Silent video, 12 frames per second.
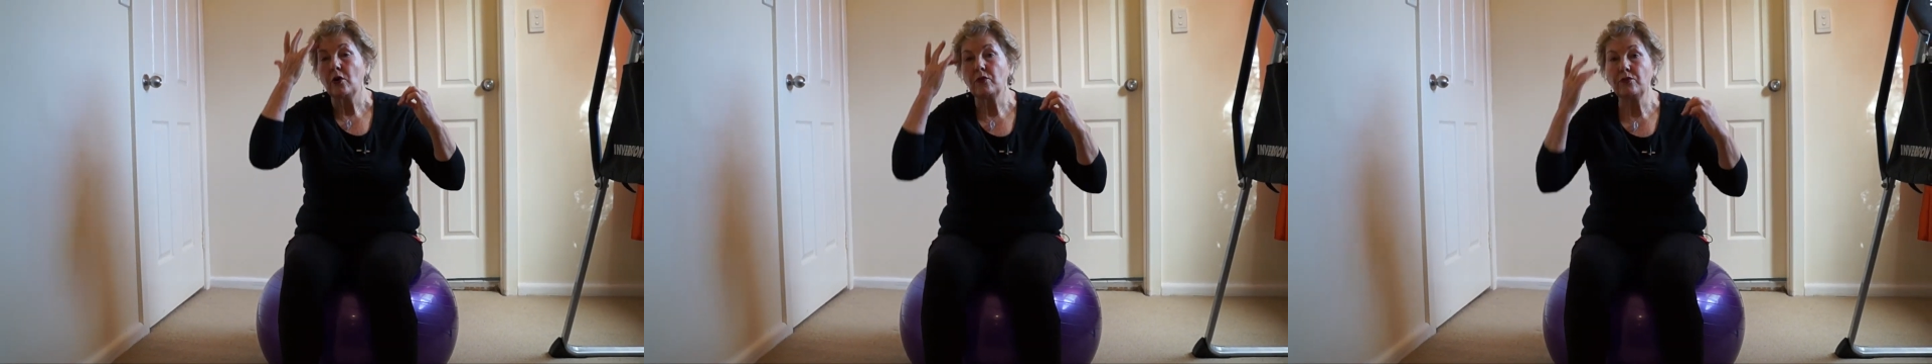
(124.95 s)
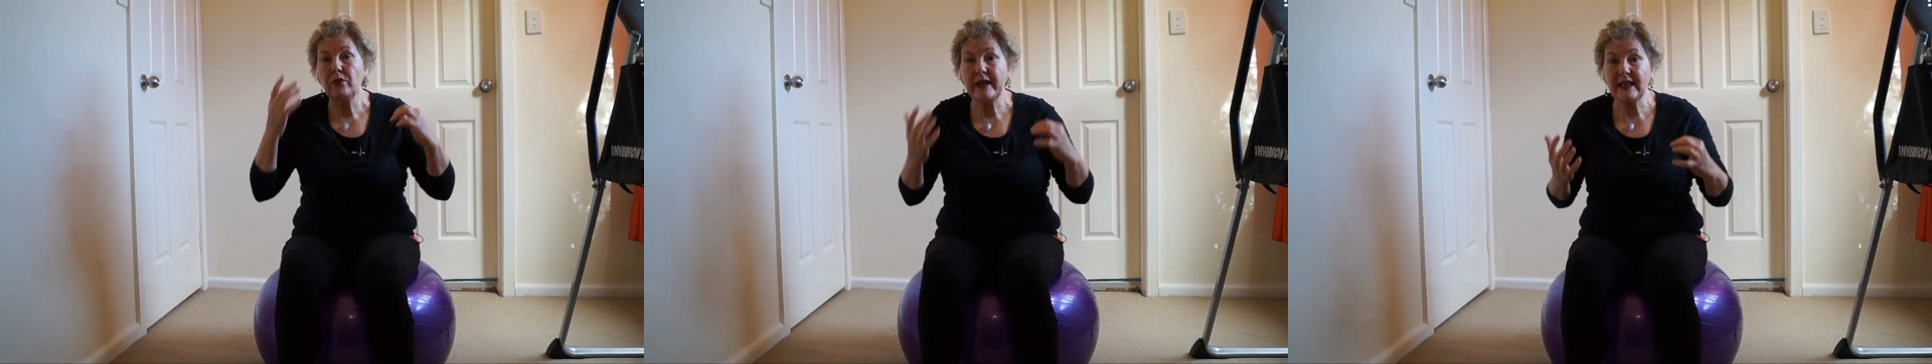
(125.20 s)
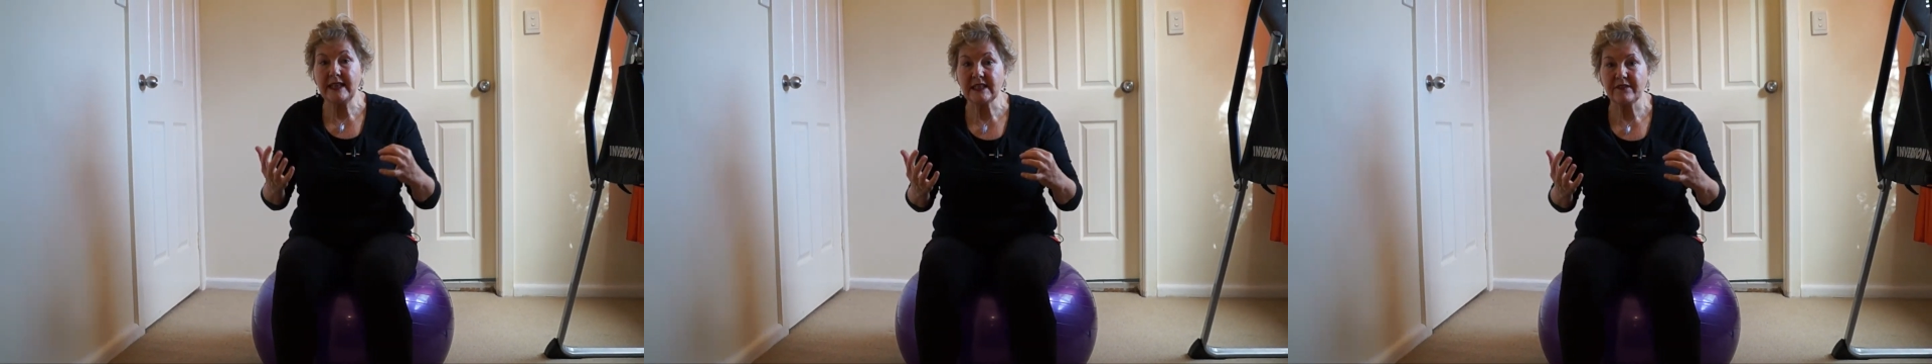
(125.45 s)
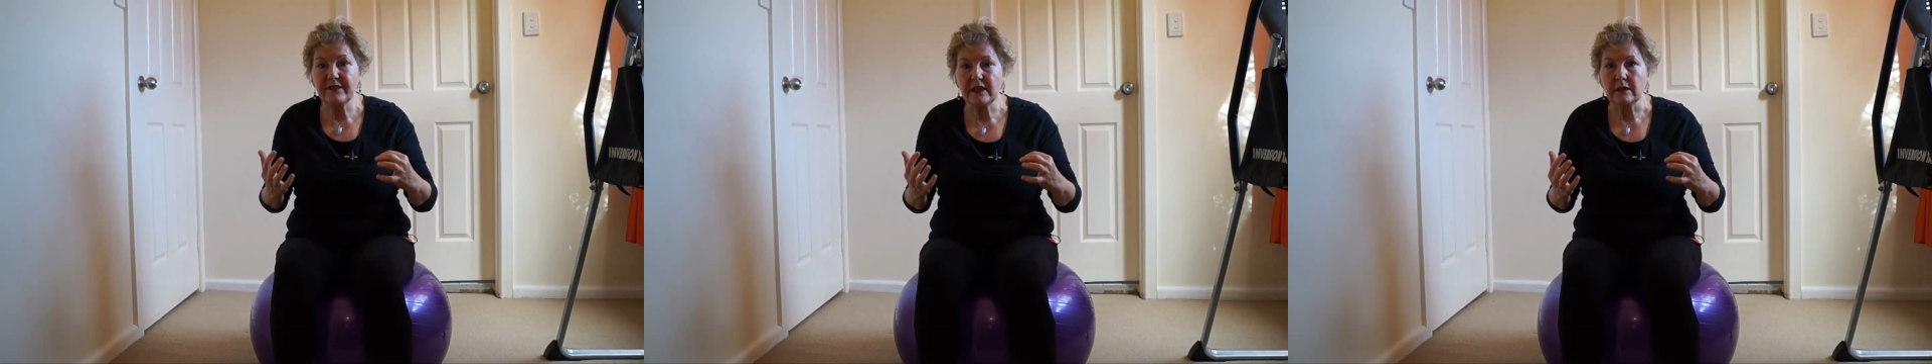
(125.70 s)
really
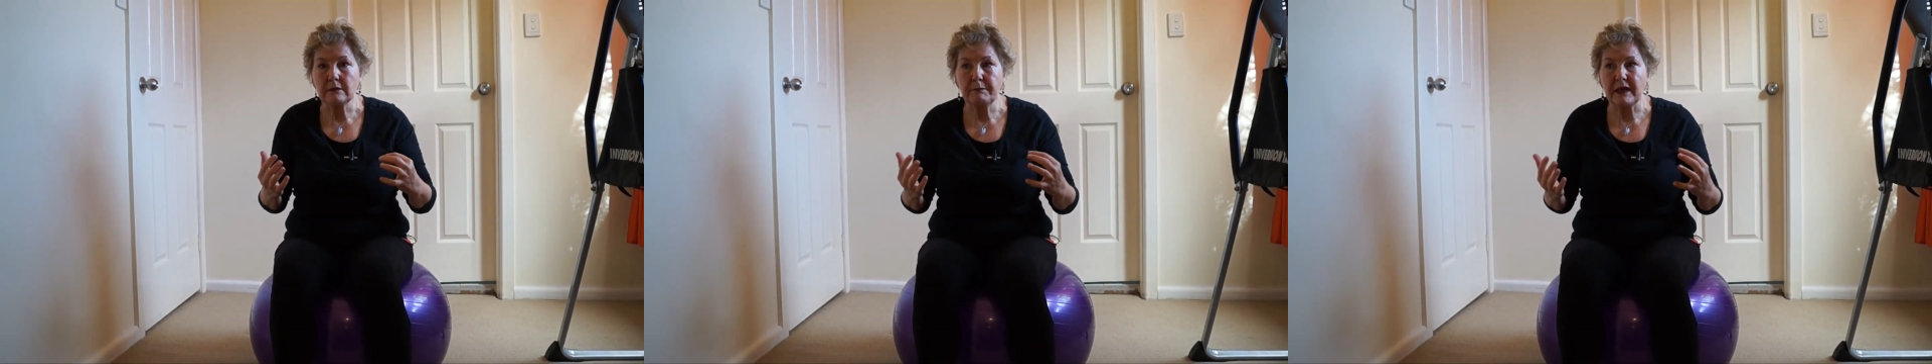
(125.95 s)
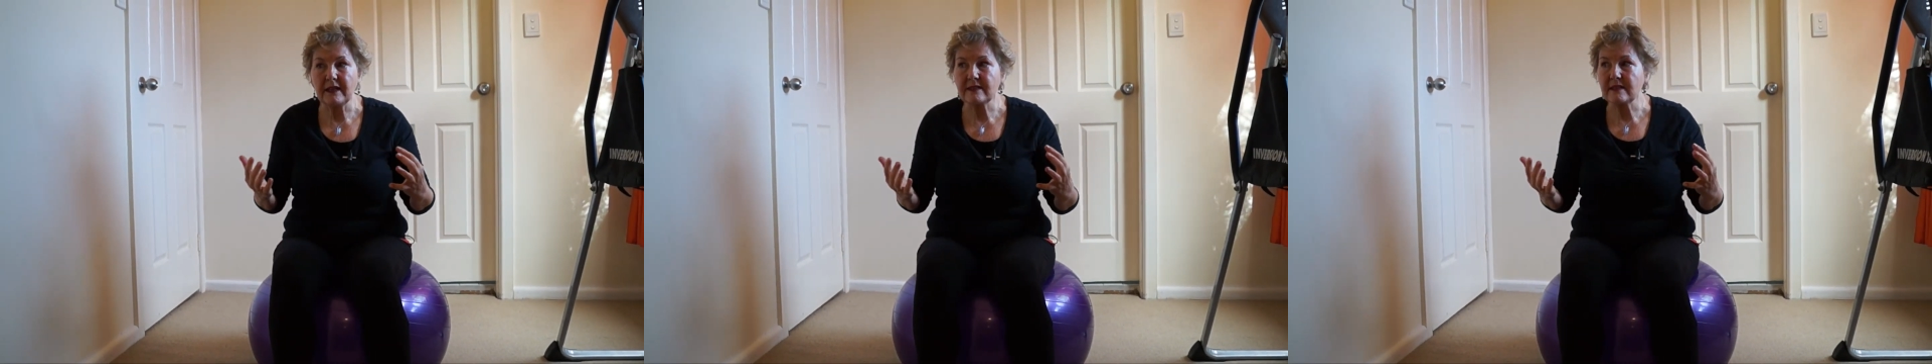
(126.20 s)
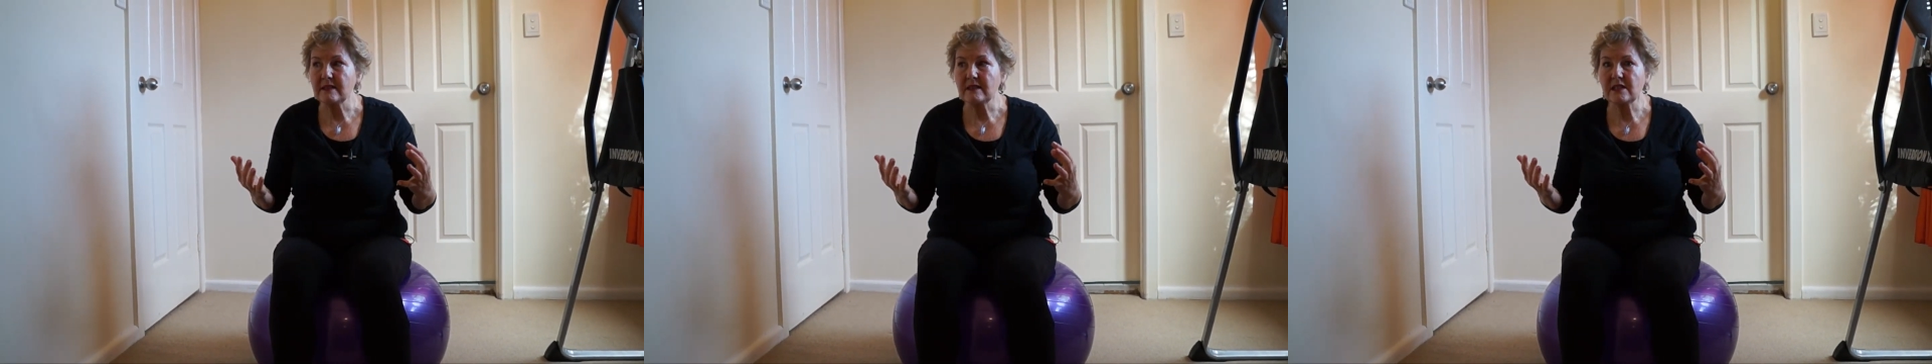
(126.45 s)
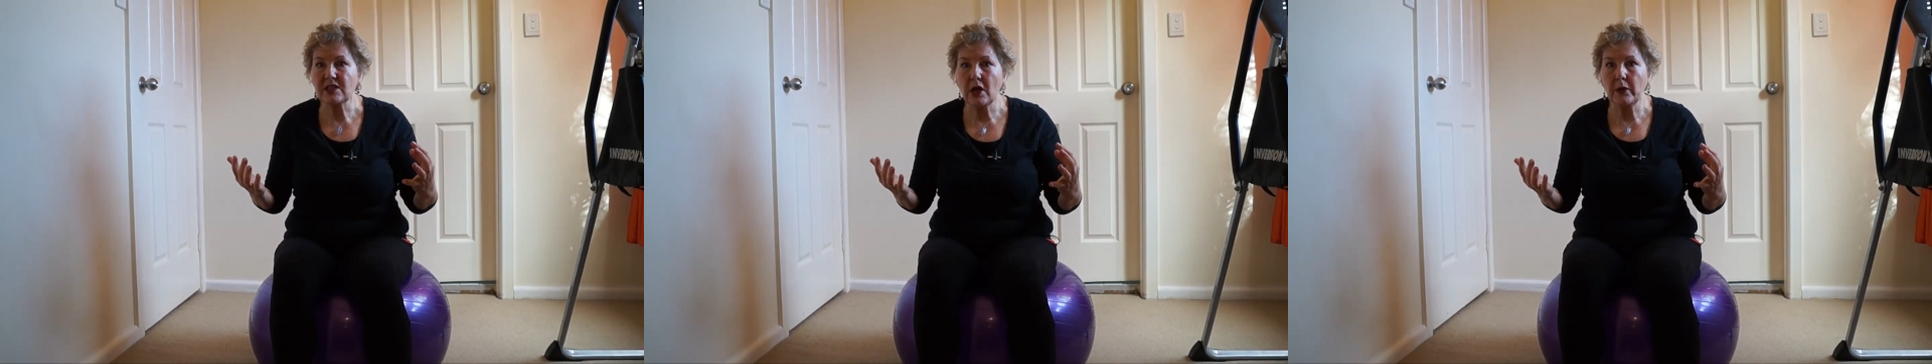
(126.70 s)
difficult, but it's
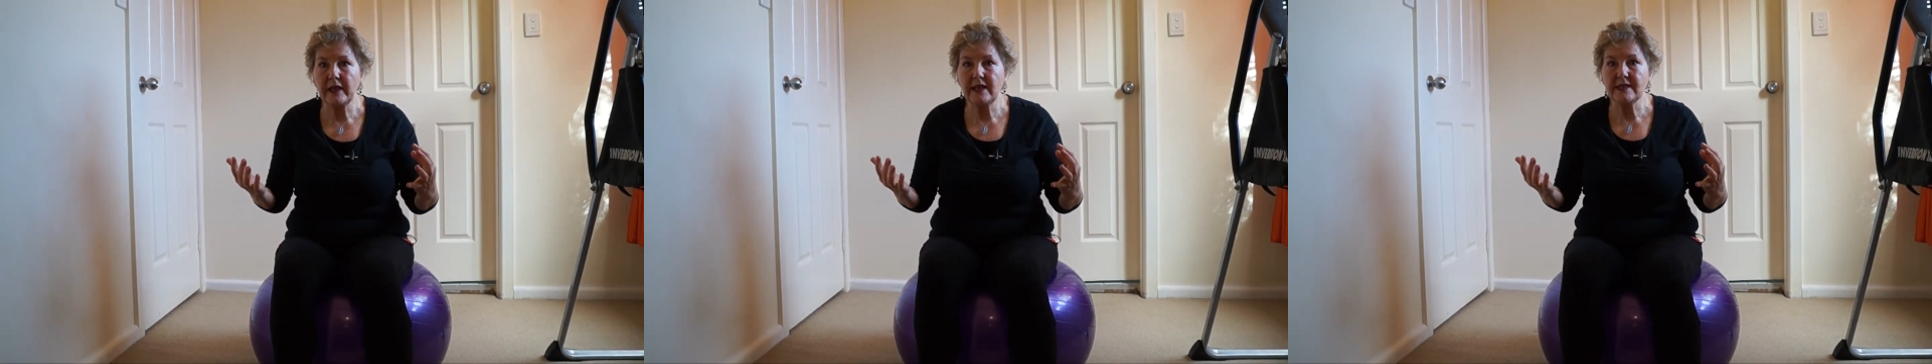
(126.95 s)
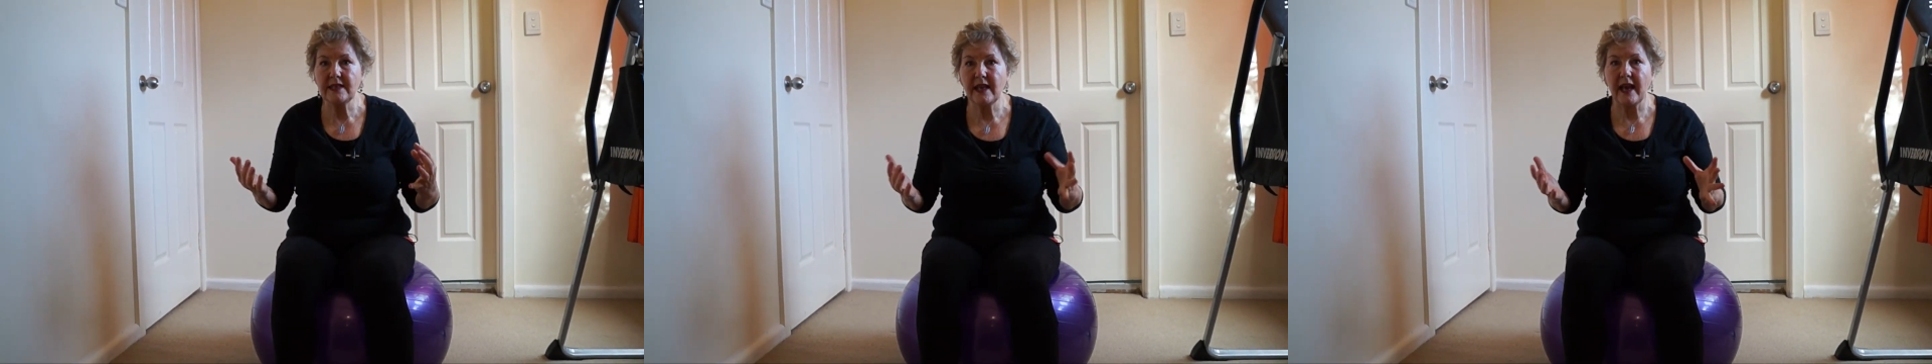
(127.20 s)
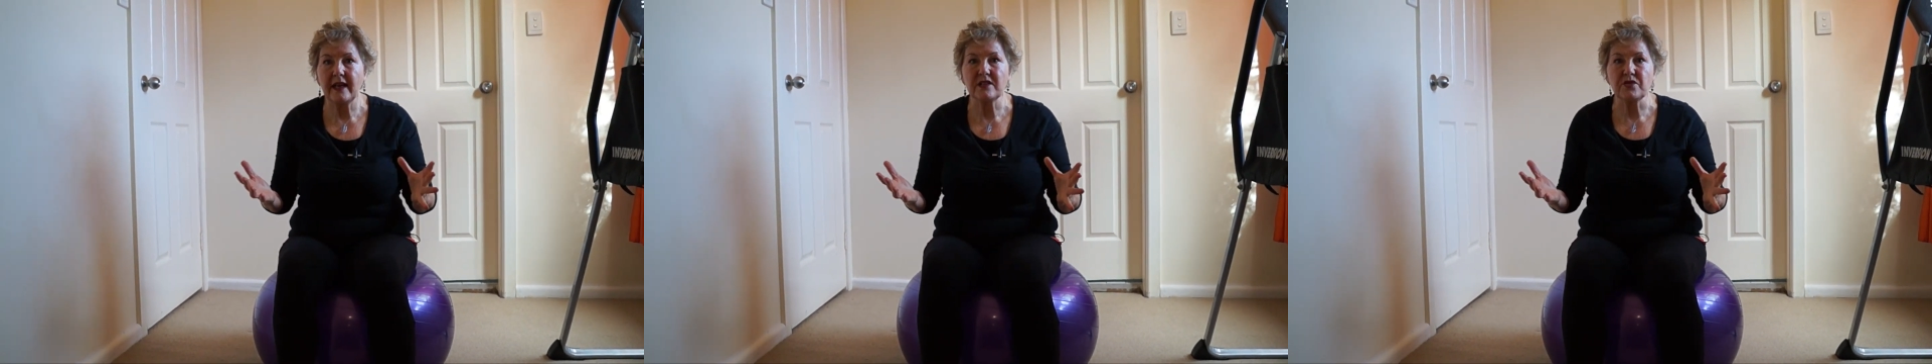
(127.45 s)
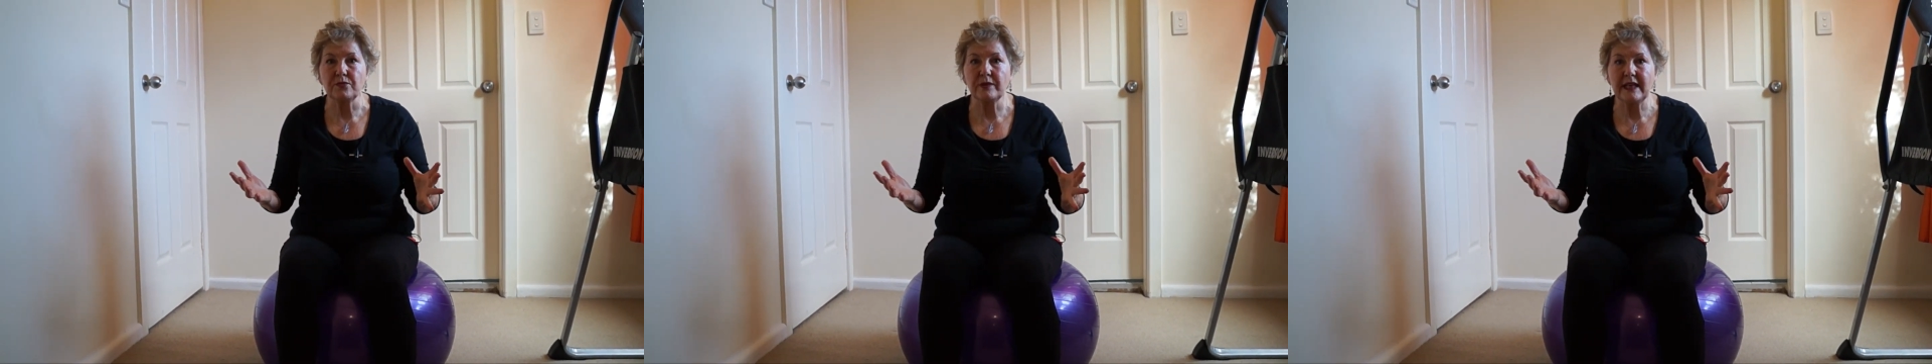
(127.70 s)
so easy and
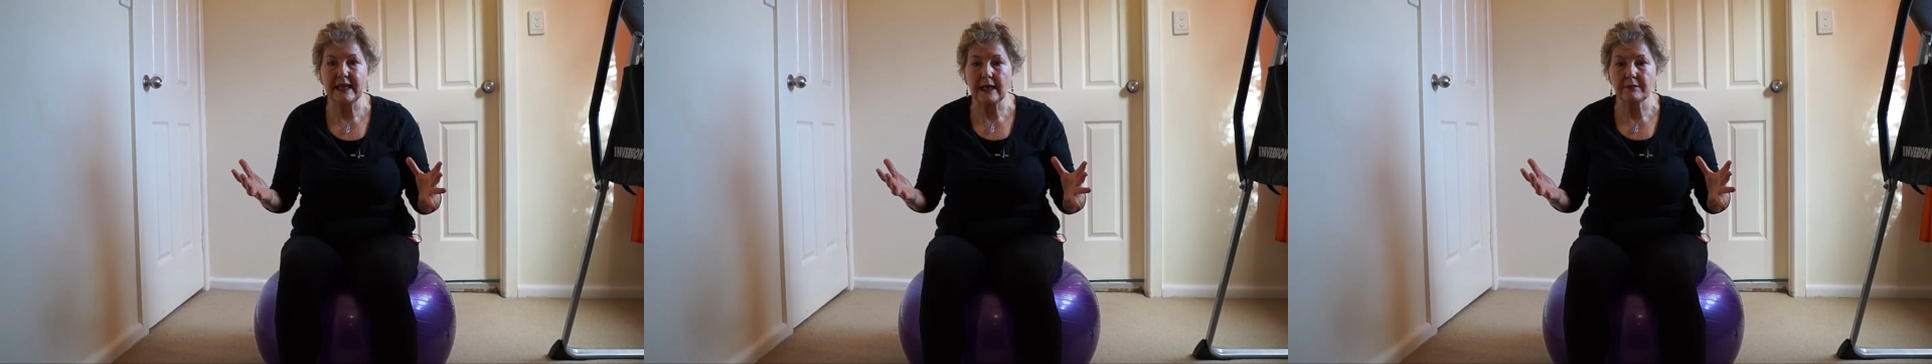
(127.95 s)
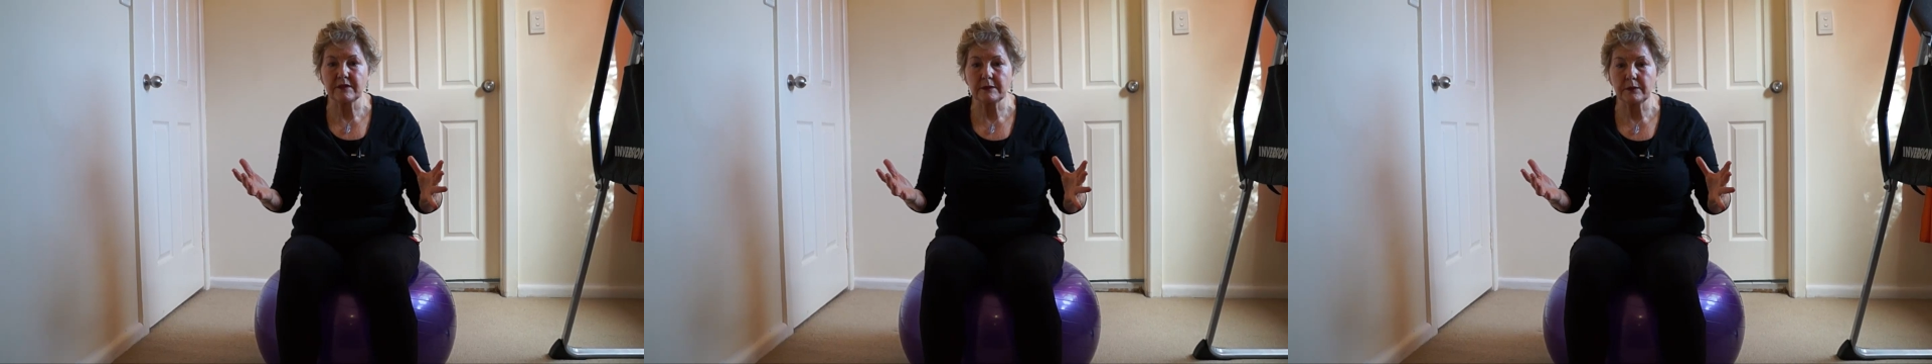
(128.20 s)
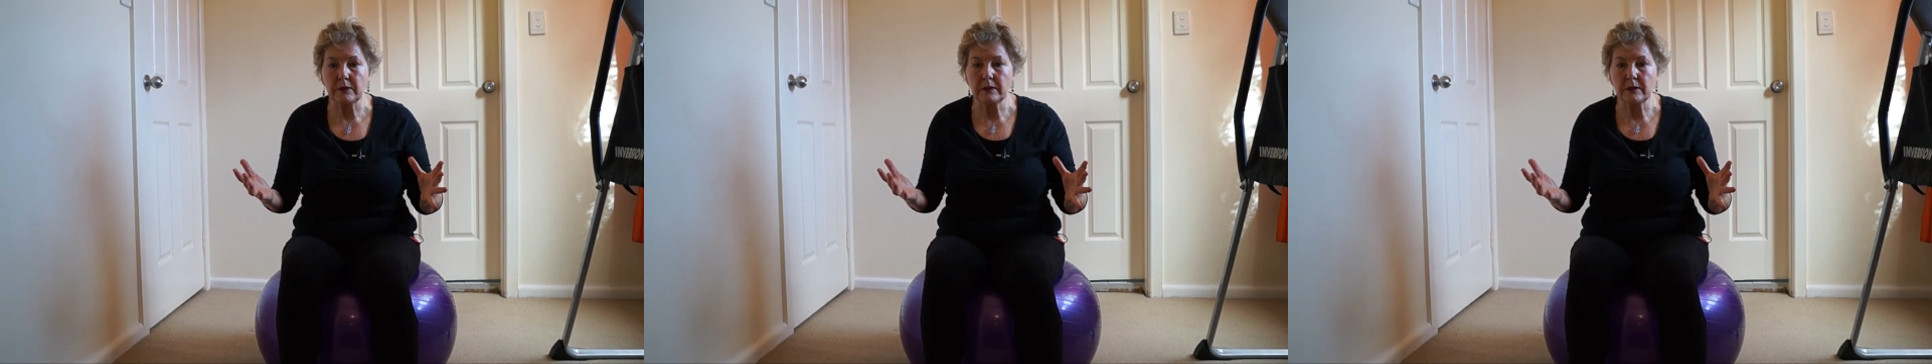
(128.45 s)
it's really comfortable.